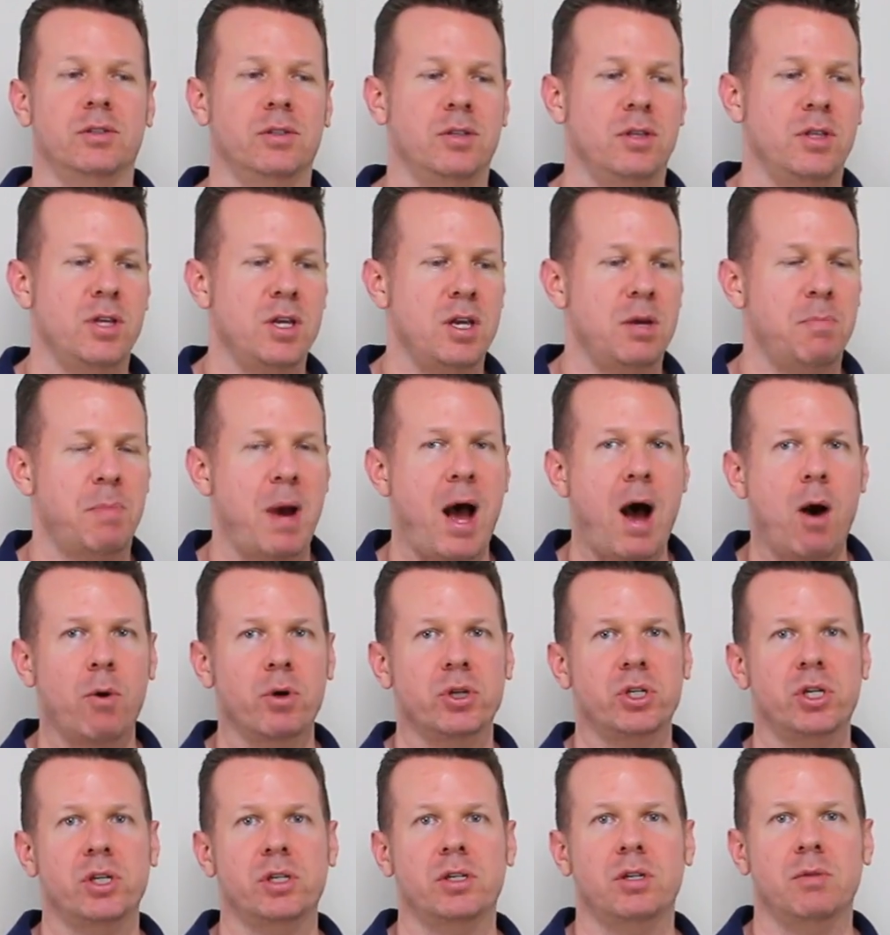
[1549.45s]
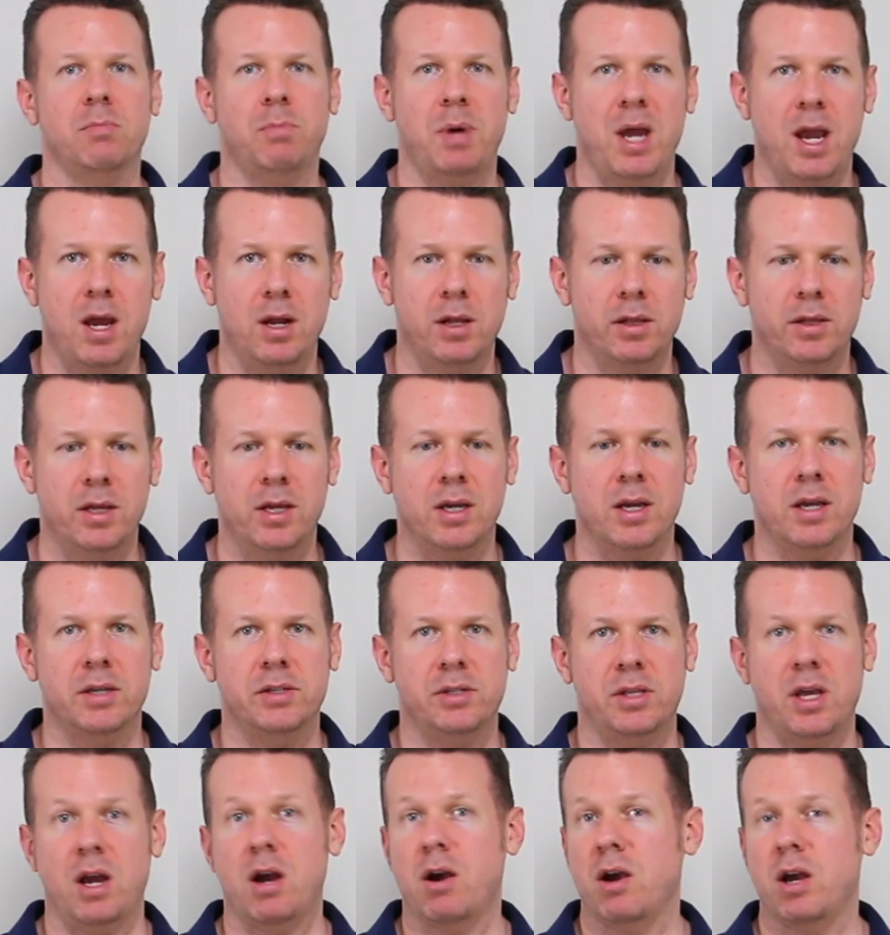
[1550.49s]
The power system paneling
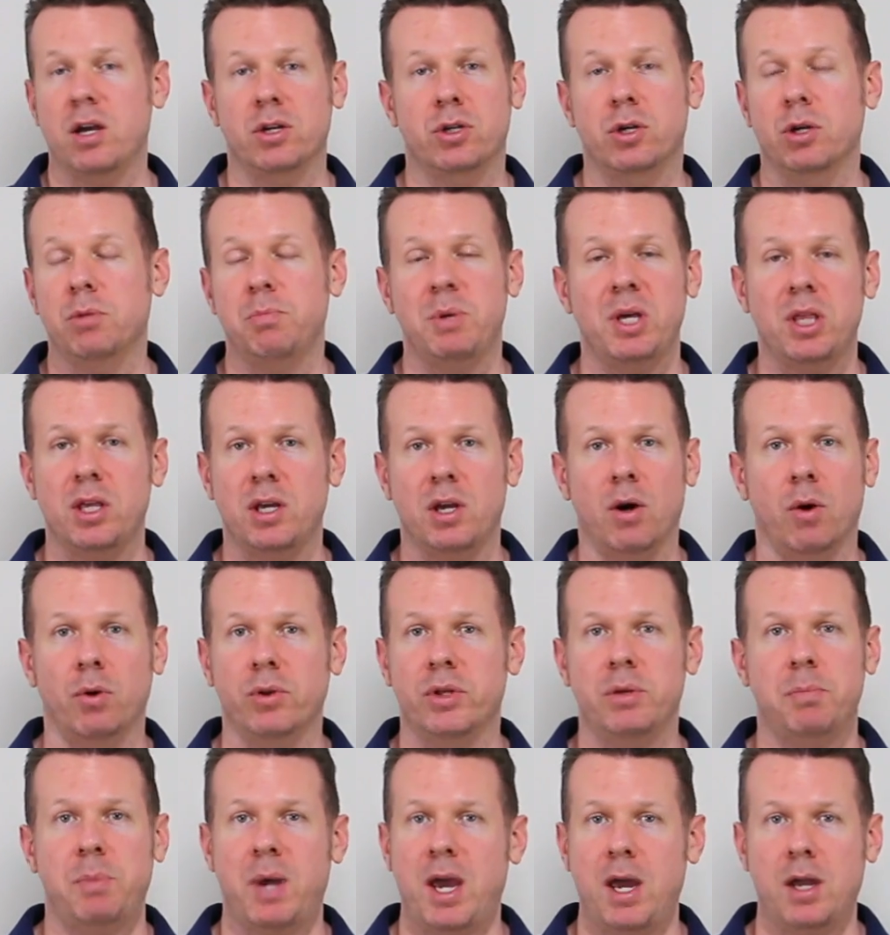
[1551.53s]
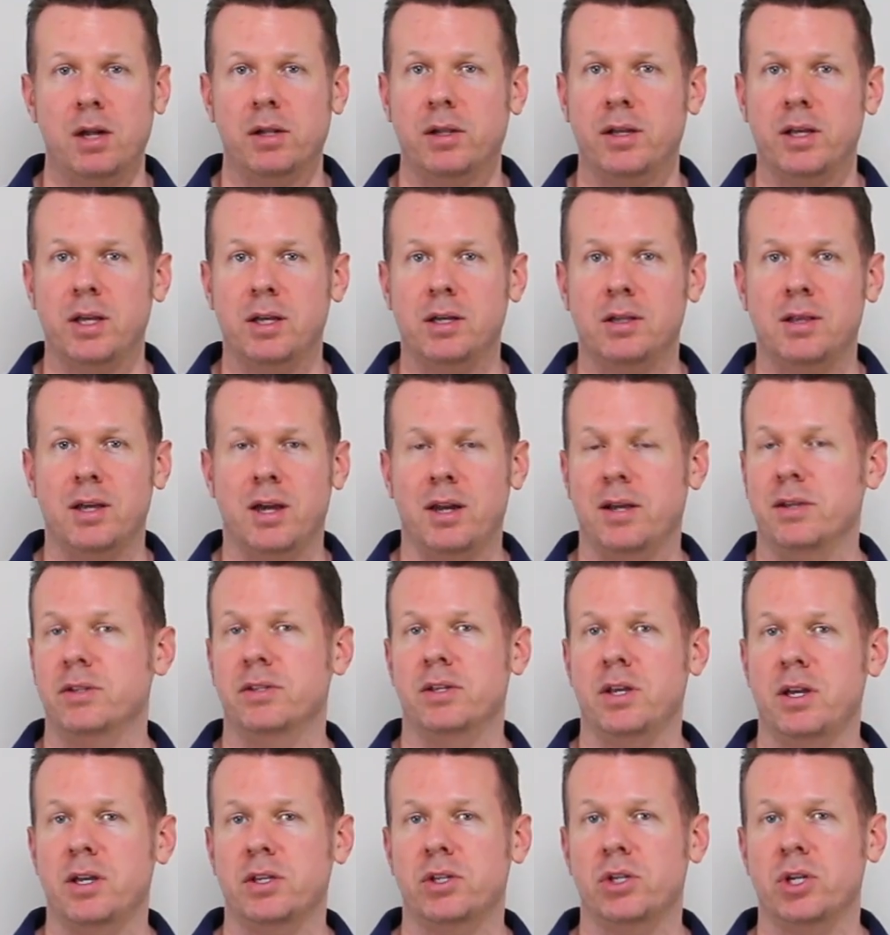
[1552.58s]
is there. It could be the only paneling that
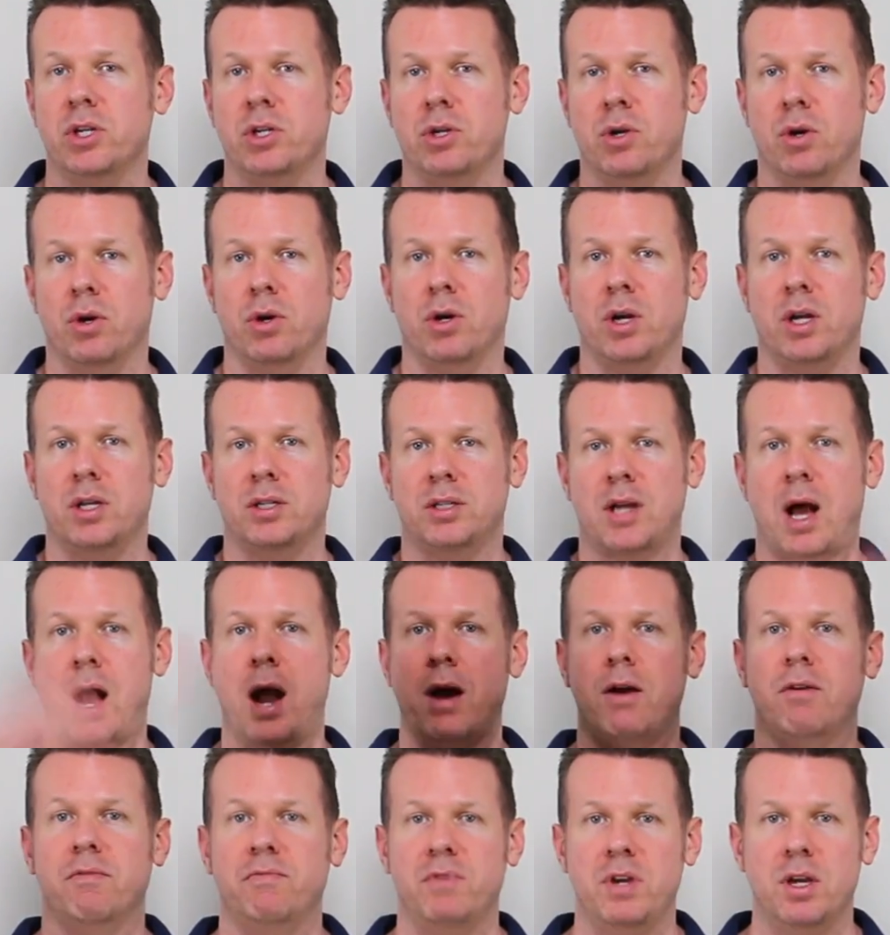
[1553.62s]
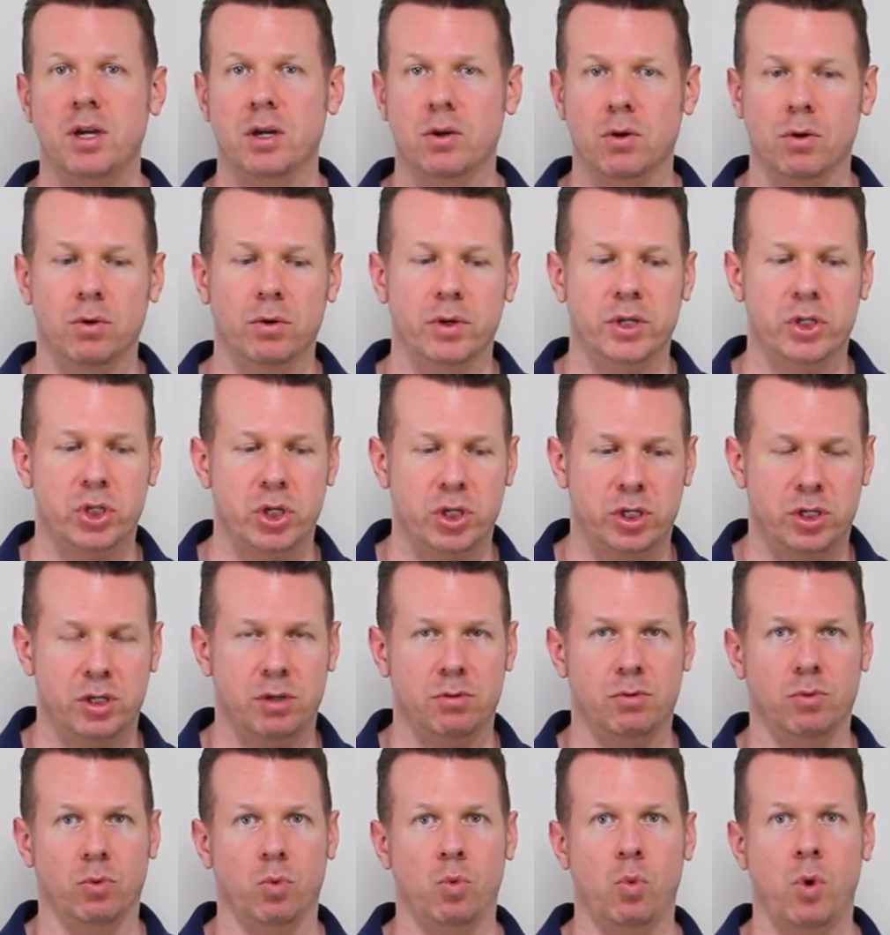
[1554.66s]
exists in your entire vehicle. It's just
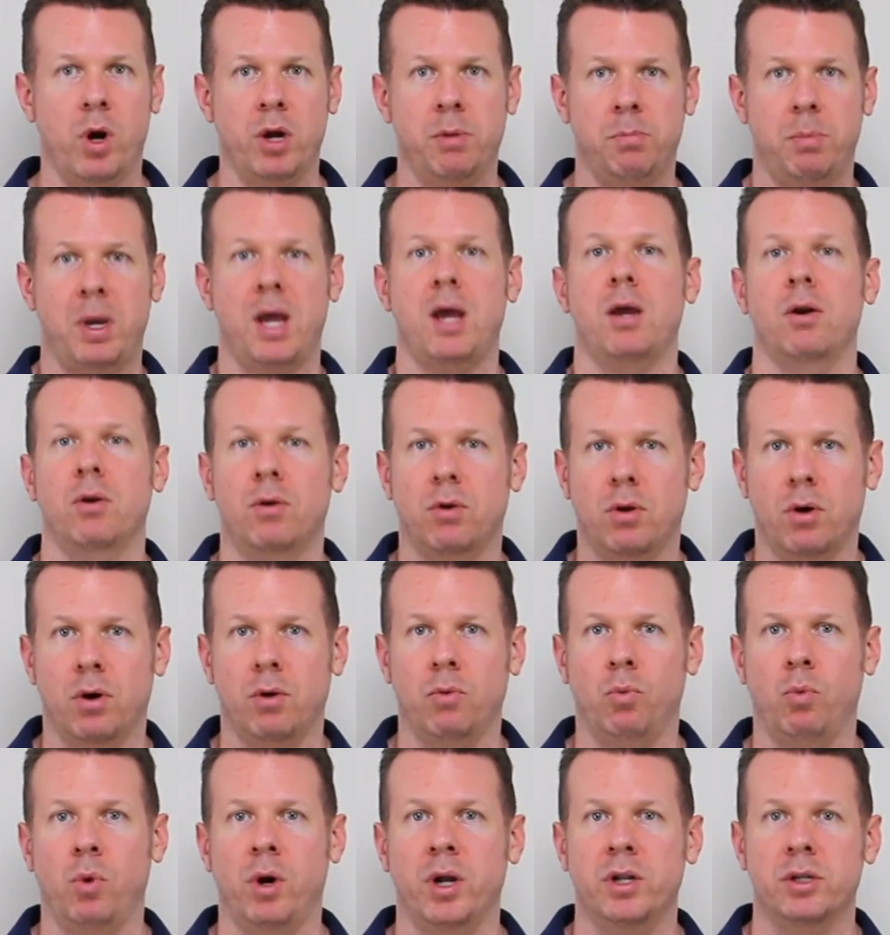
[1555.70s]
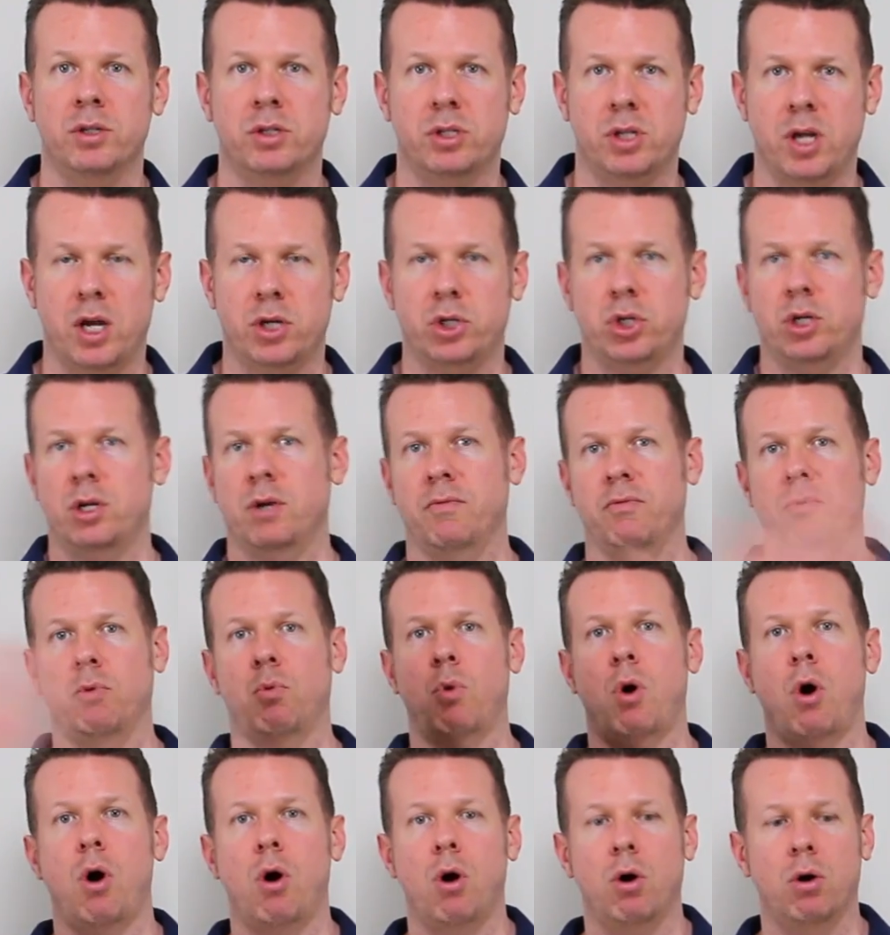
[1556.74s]
one panel on one section of the
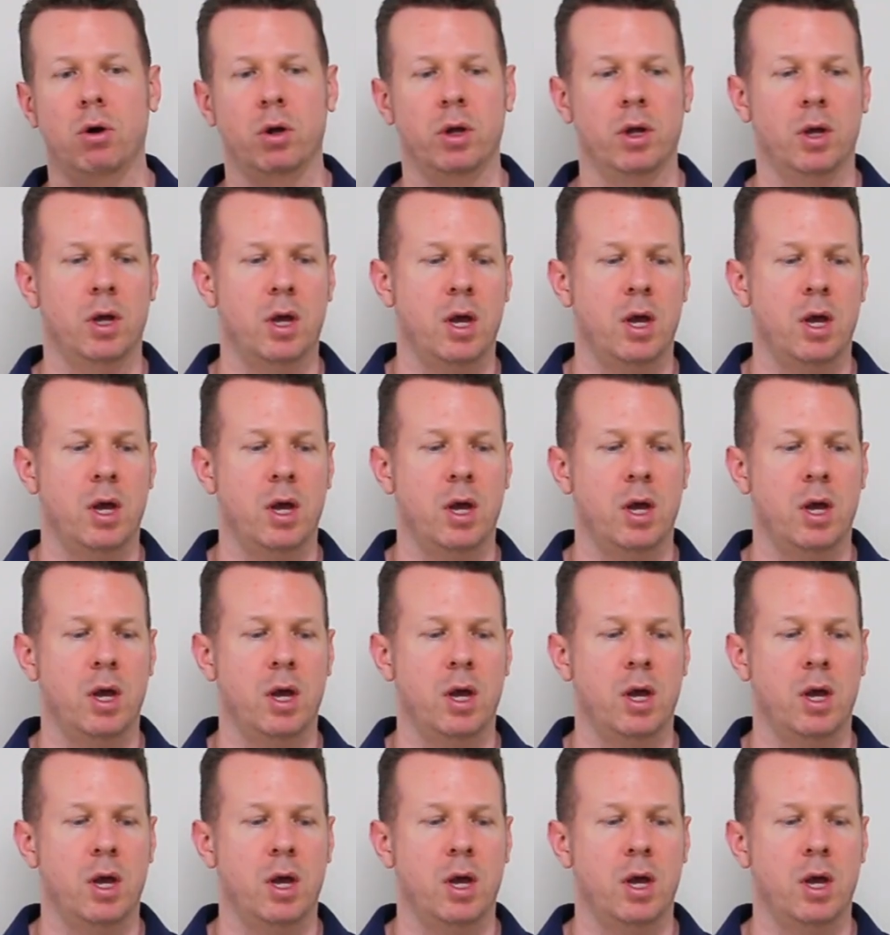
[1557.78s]
wall.